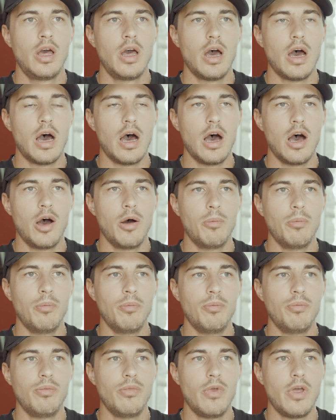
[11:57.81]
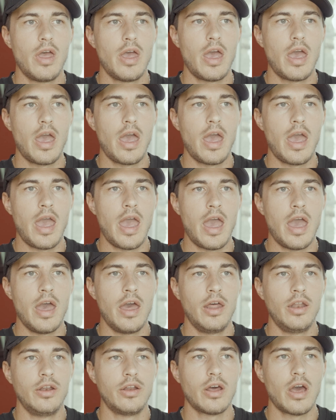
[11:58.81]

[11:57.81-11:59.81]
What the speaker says: And